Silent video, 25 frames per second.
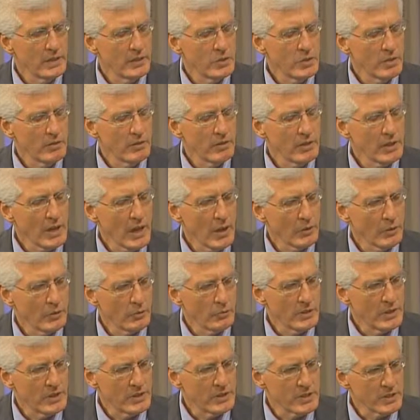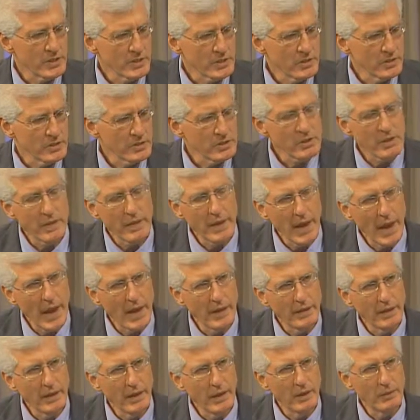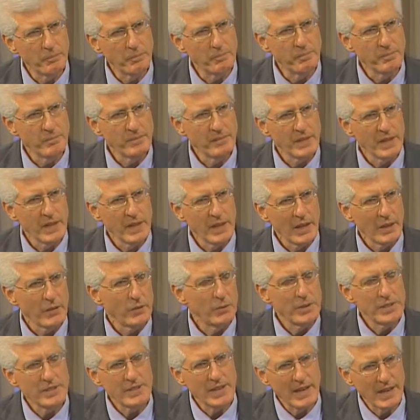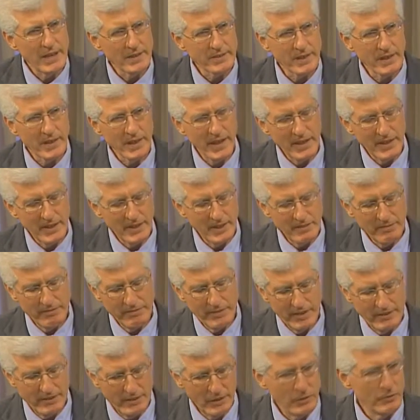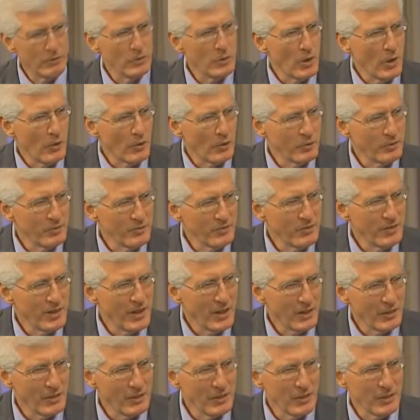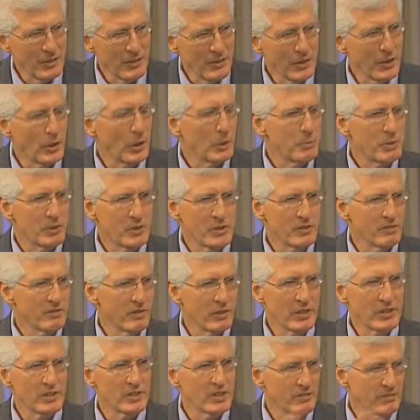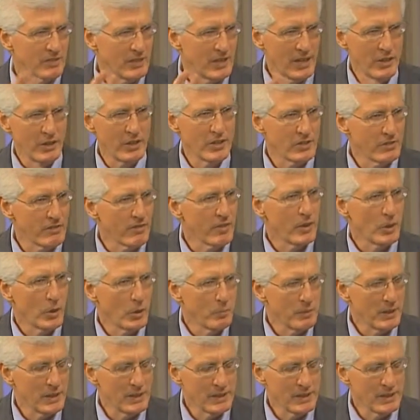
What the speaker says: you ever encounter resistance to that? The reason I ask that, I've interviewed other therapists in various different areas of therapy,